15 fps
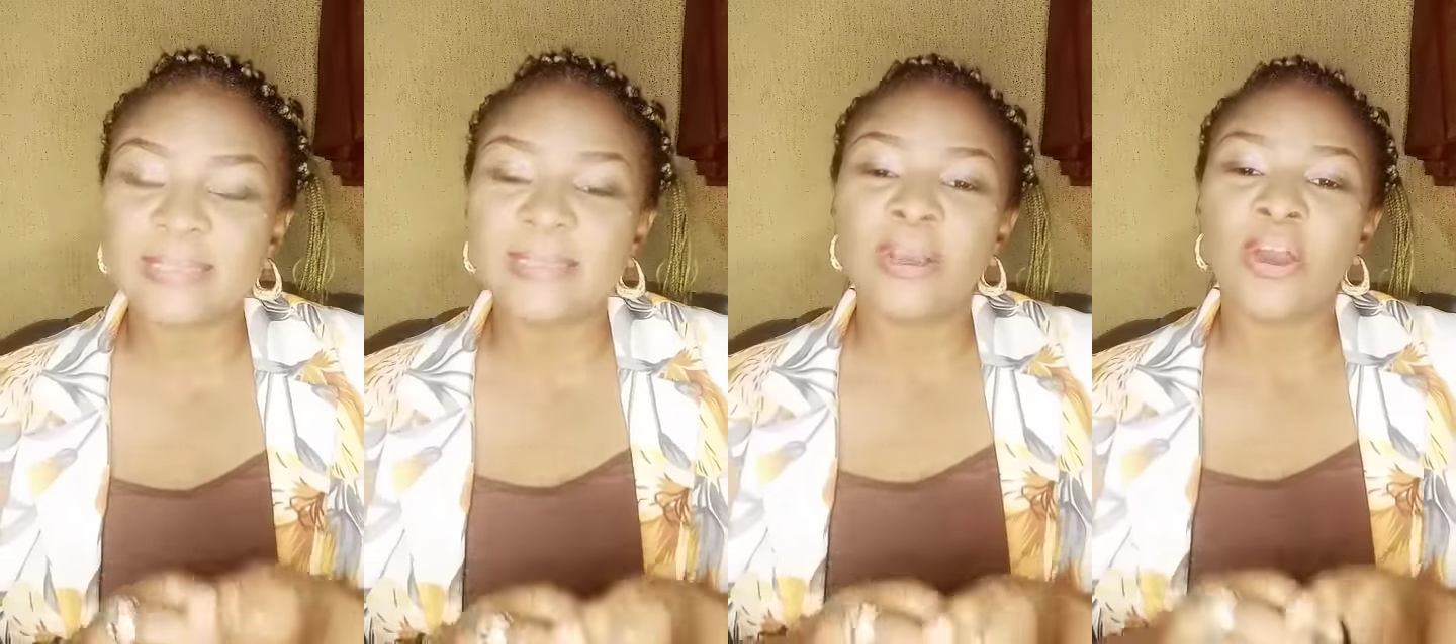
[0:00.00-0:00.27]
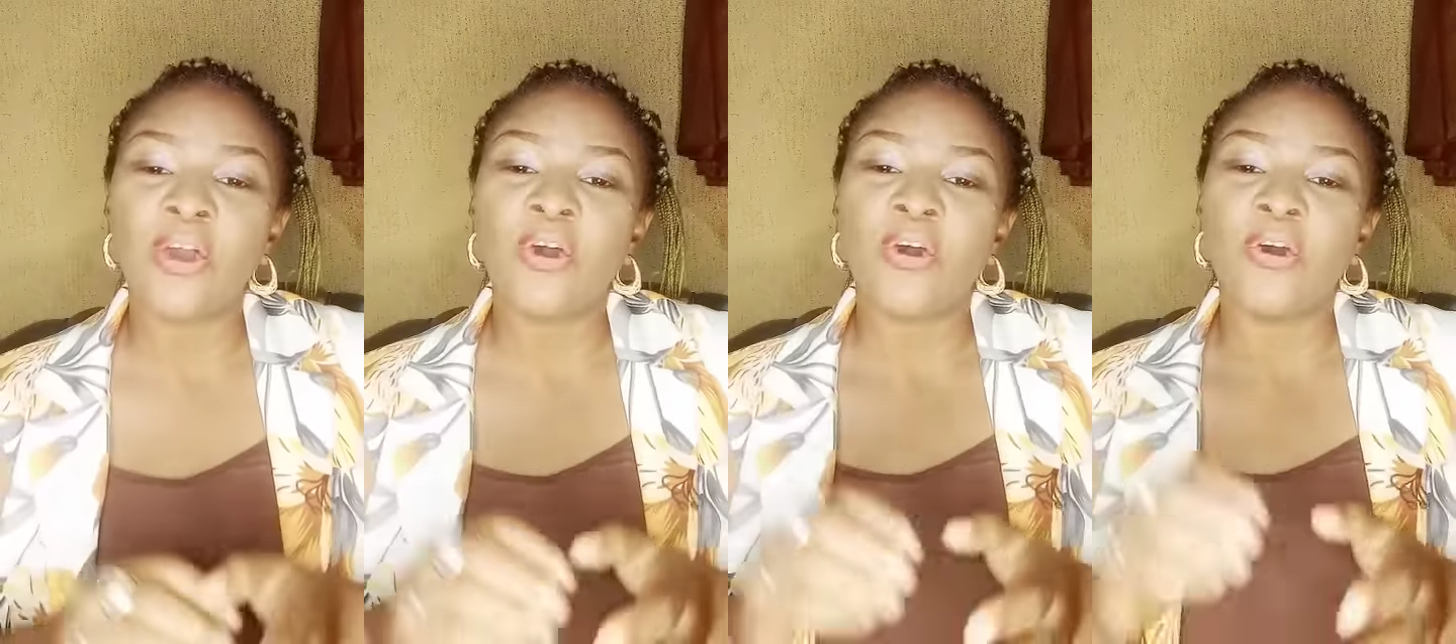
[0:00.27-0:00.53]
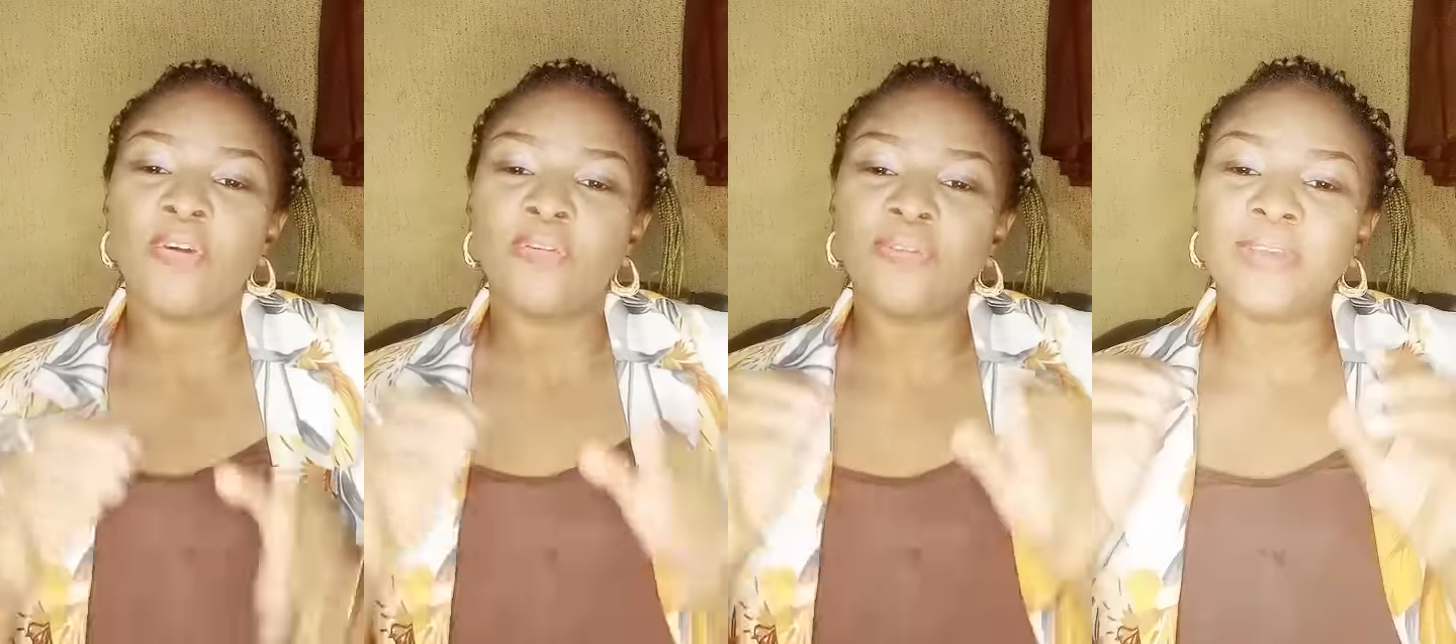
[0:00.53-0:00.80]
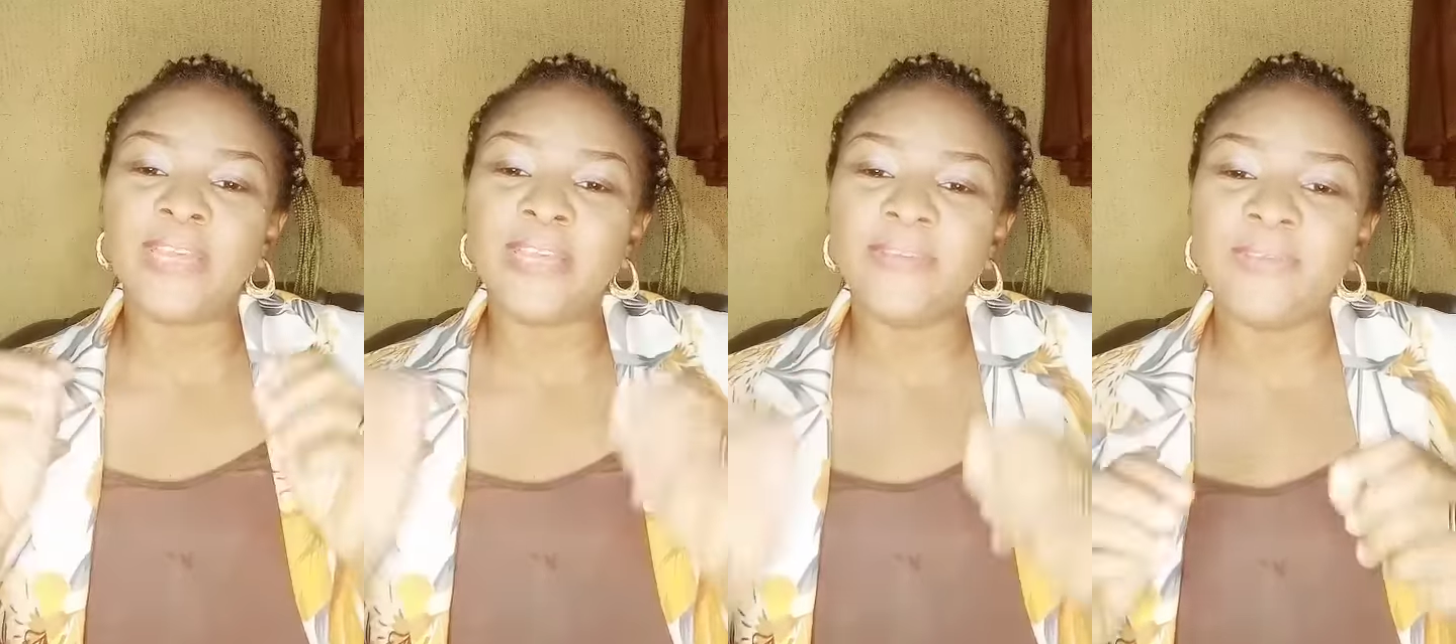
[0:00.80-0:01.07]
of
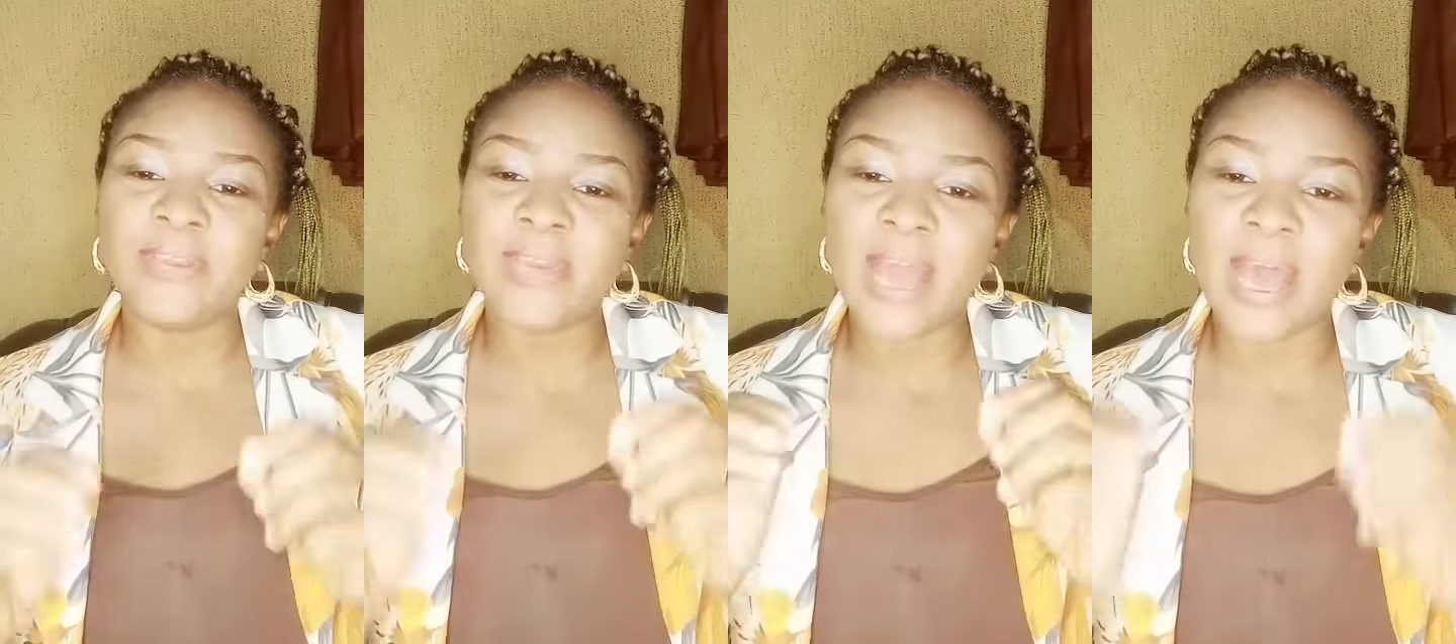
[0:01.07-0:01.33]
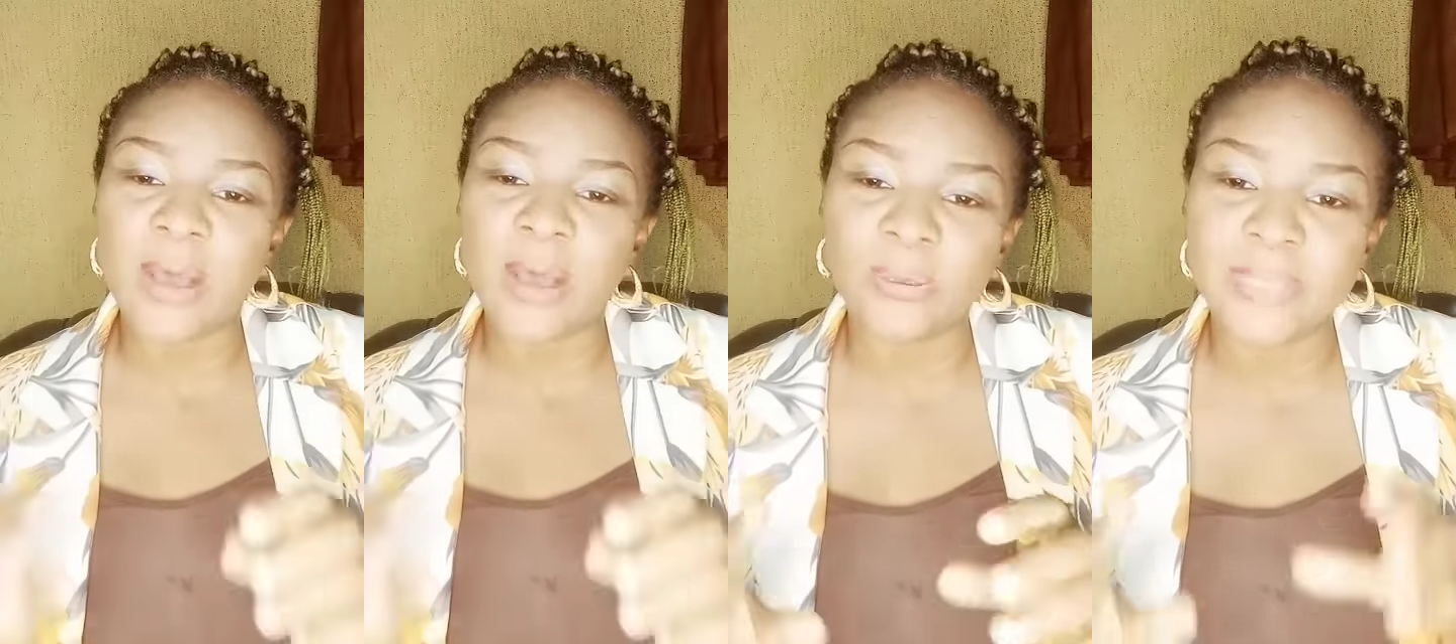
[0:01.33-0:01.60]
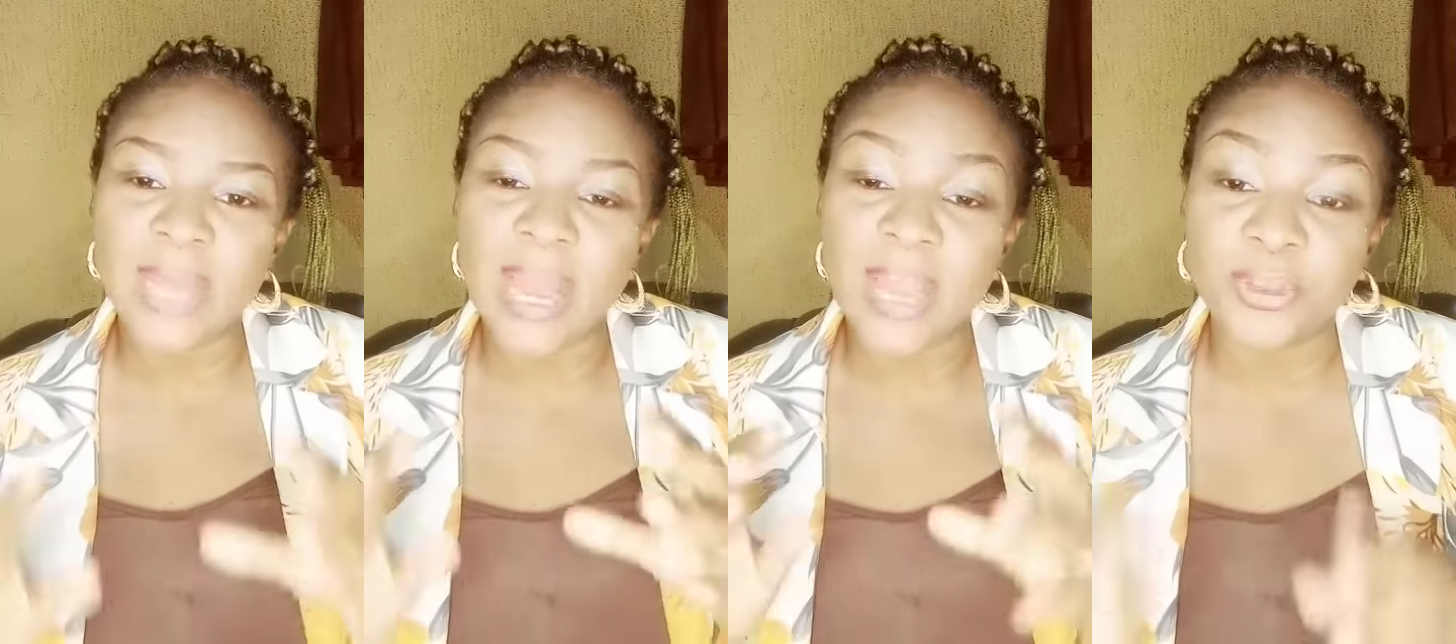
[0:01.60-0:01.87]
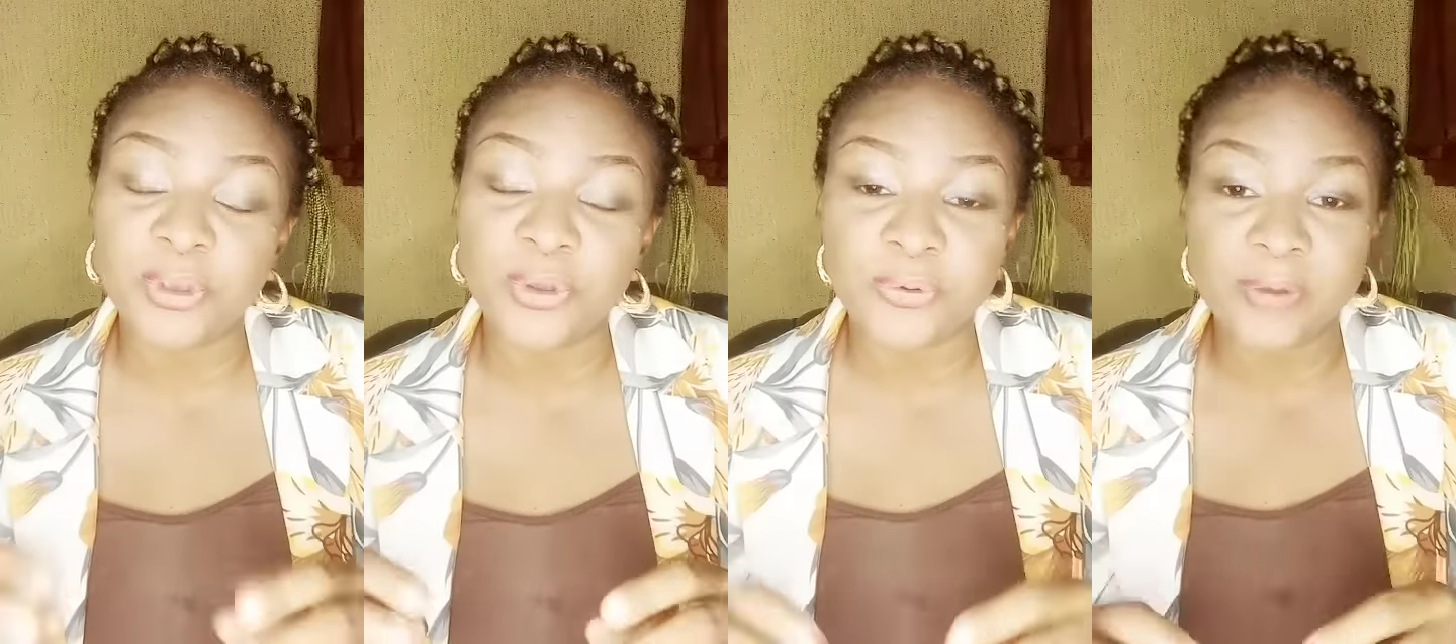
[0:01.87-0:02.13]
giving out
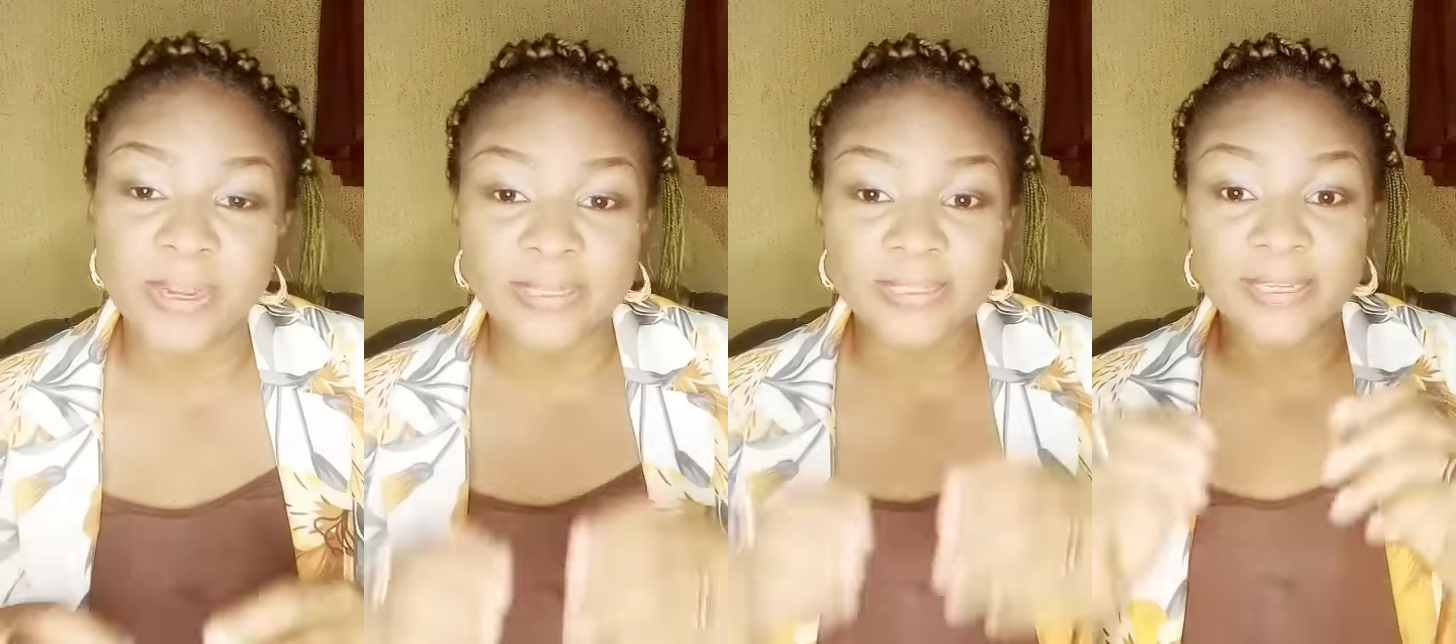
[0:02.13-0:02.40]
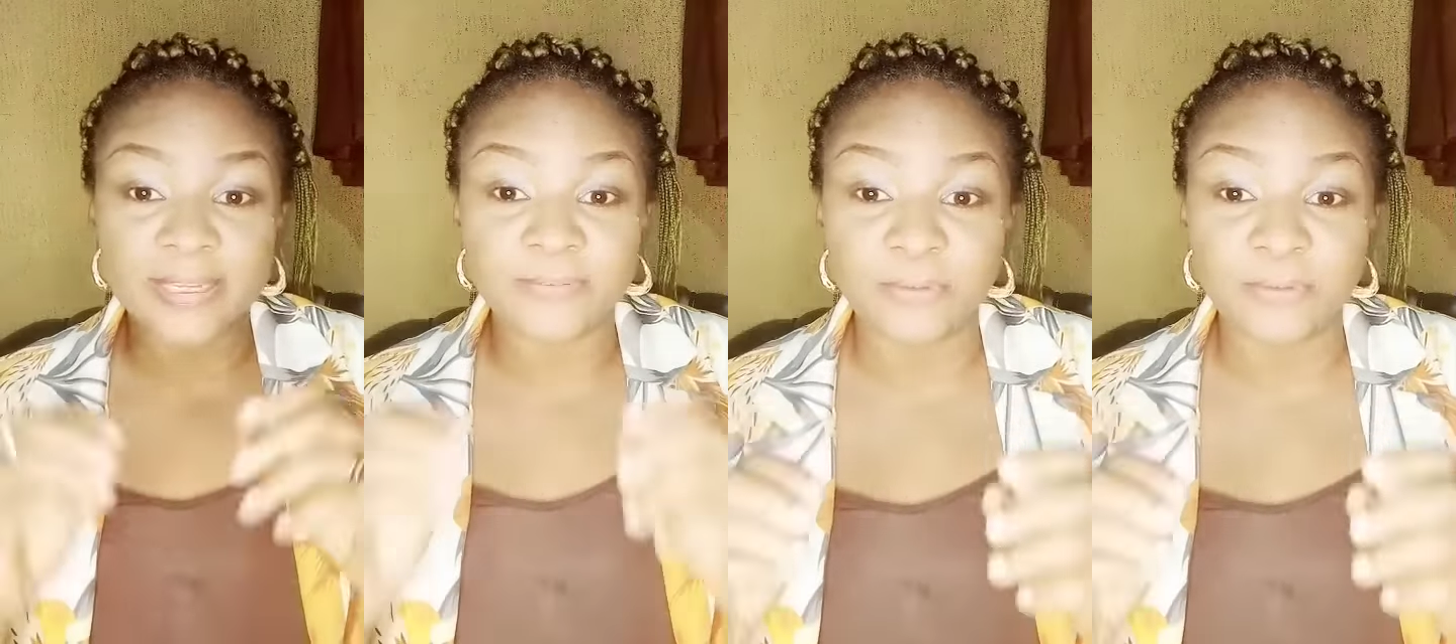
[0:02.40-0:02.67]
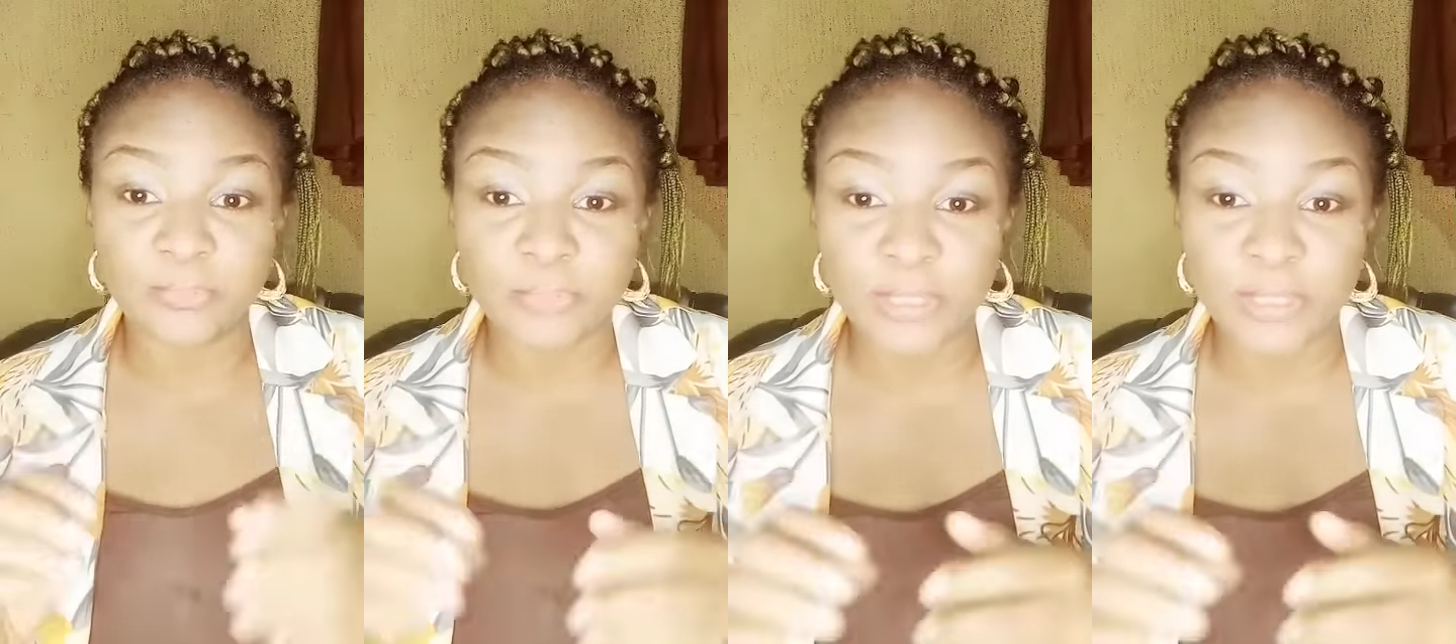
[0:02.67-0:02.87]
accurate information.